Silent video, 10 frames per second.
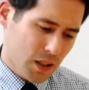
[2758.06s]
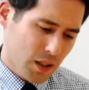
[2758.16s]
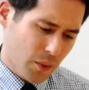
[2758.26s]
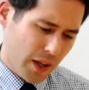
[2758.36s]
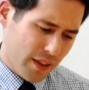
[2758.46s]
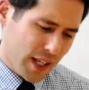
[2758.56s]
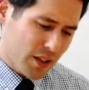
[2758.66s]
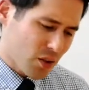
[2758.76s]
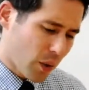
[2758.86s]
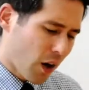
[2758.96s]
What I think
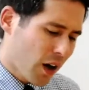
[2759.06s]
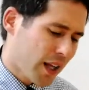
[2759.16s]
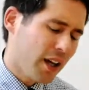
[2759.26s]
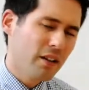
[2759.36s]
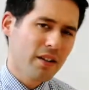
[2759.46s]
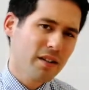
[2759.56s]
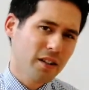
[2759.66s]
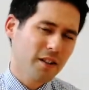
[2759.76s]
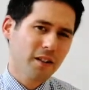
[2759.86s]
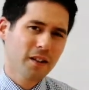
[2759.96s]
is going on here is that